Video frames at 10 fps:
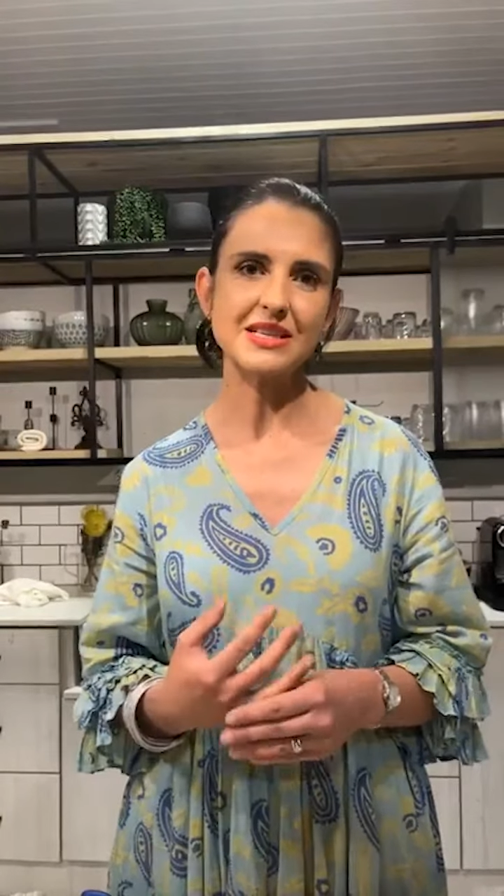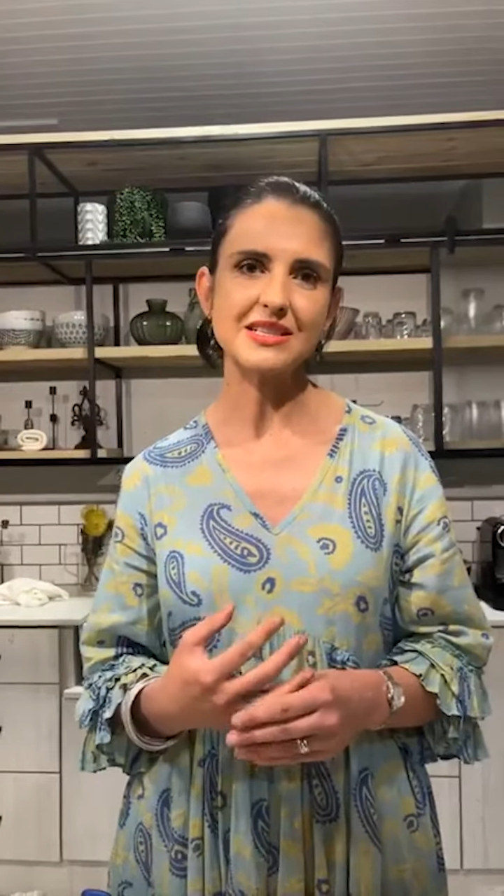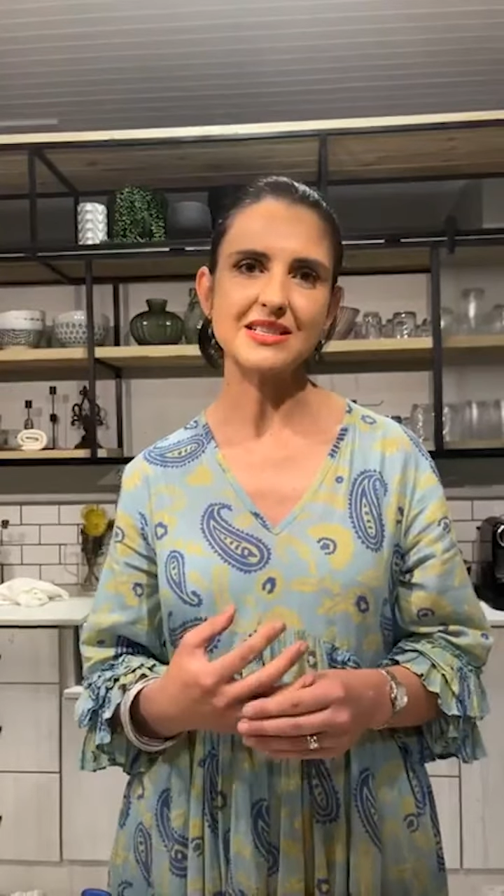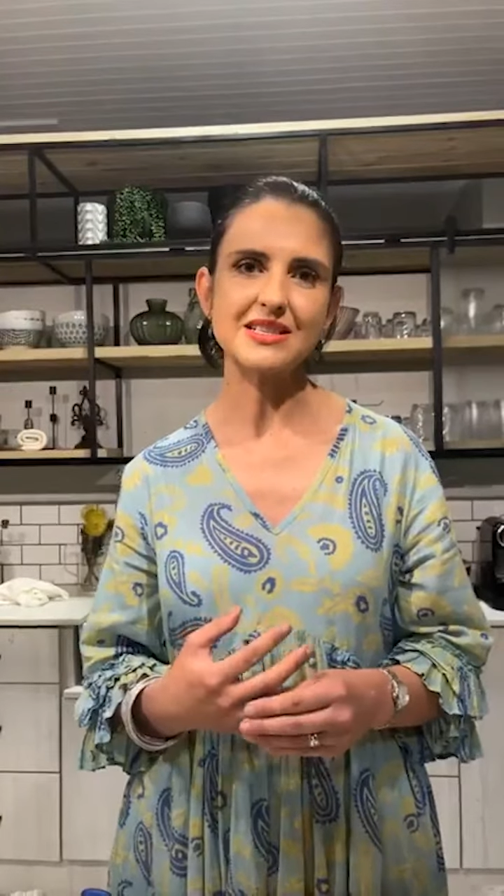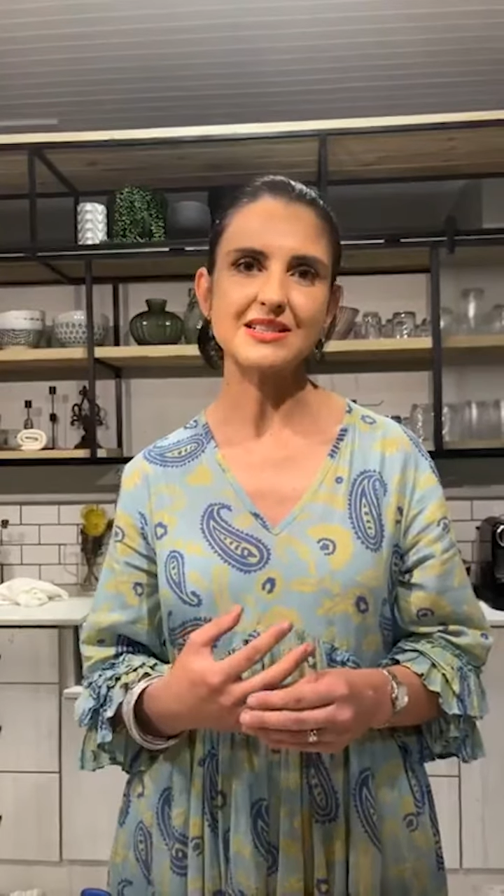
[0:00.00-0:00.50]

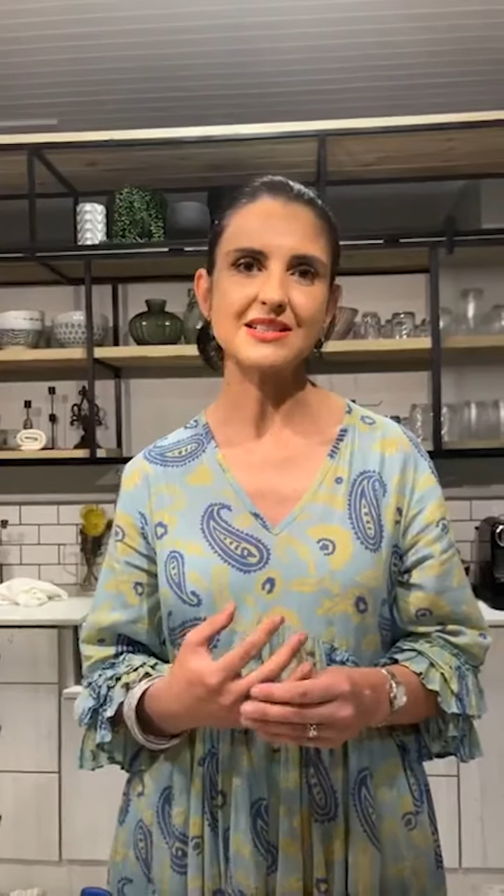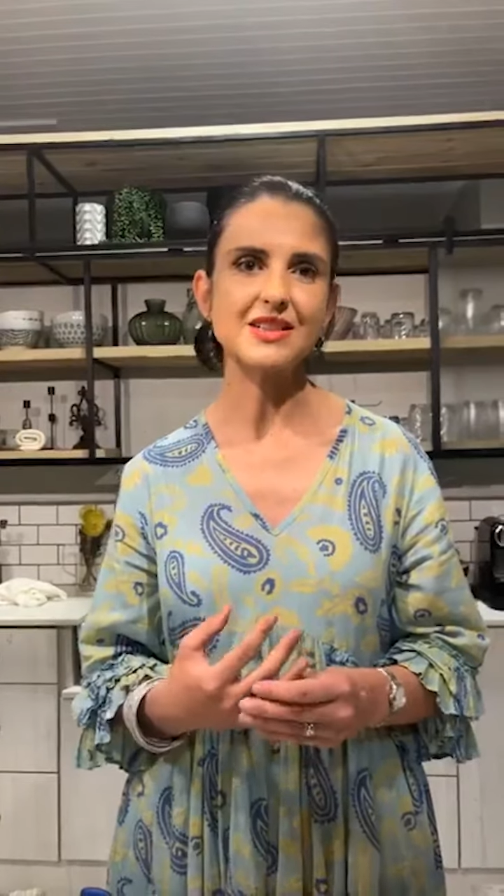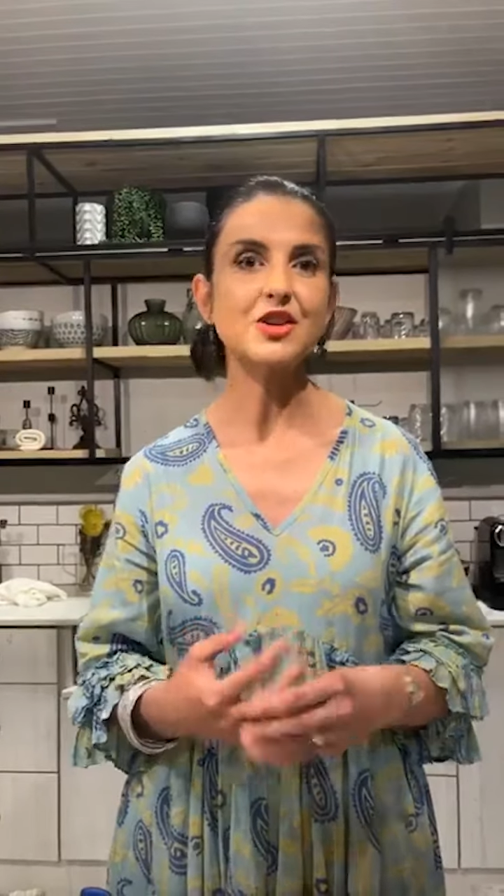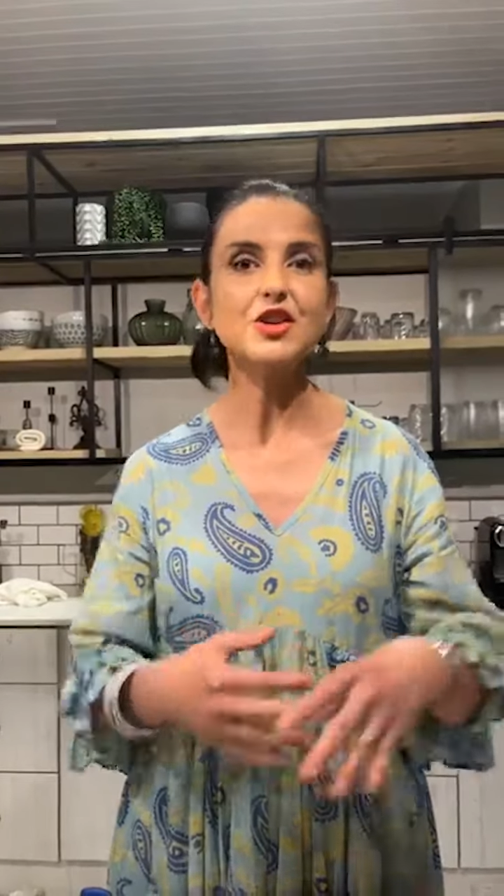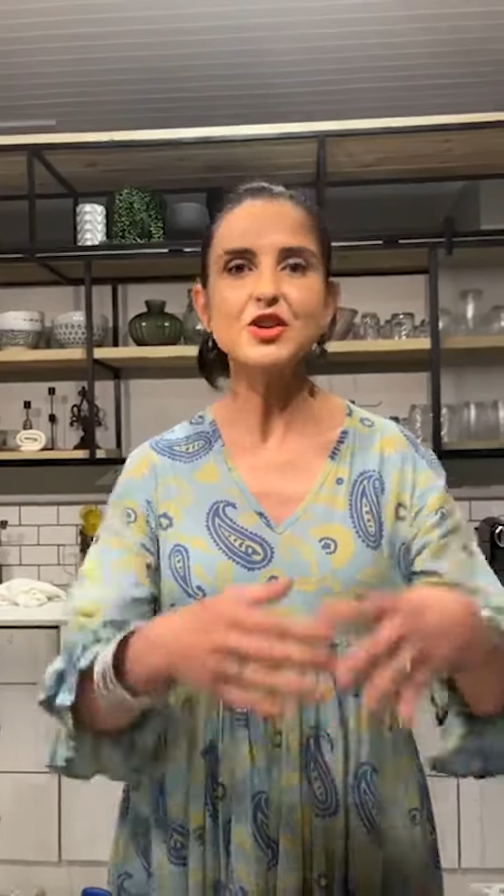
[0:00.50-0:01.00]
business,
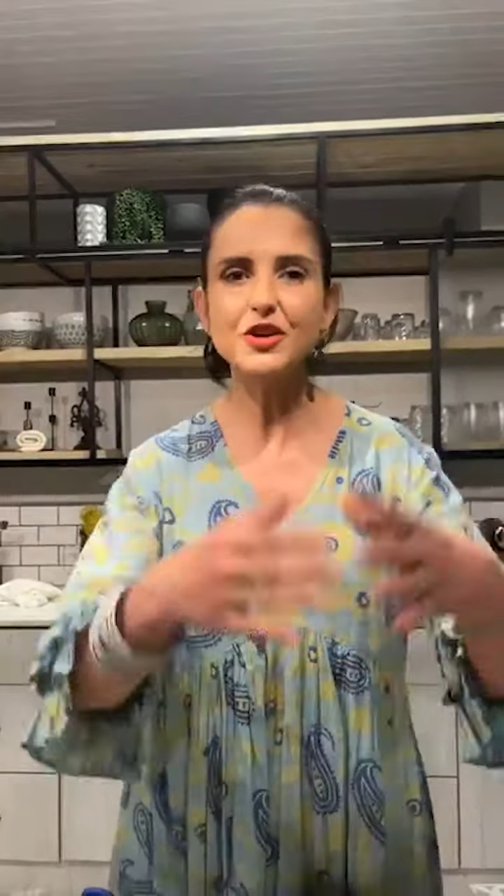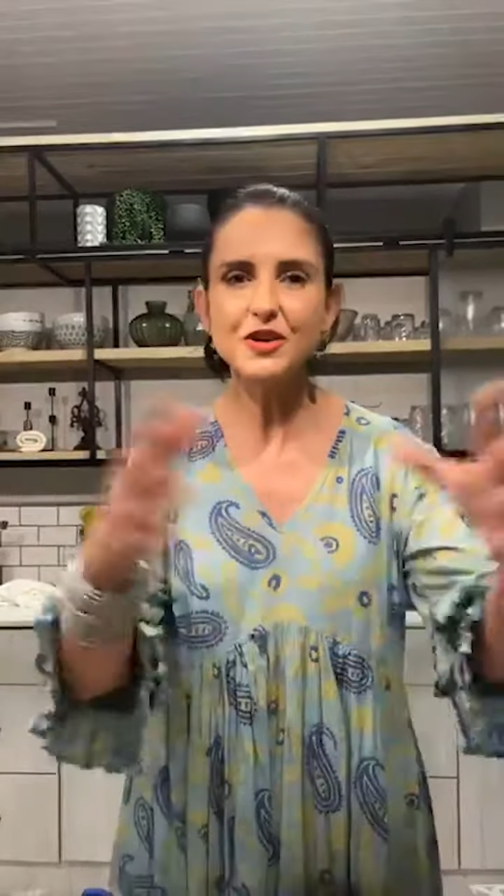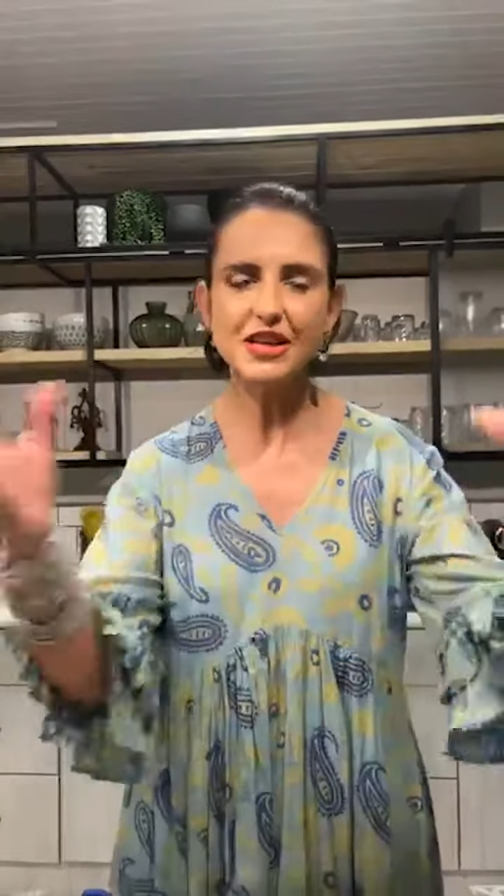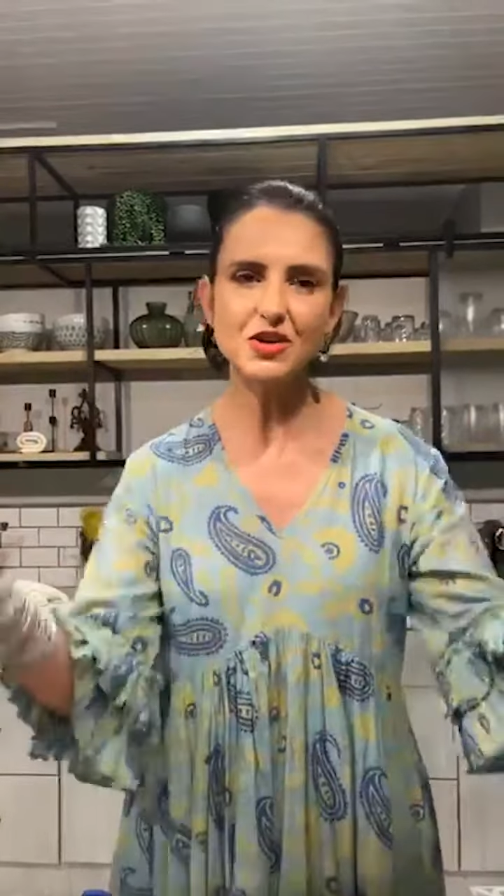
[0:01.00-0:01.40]
you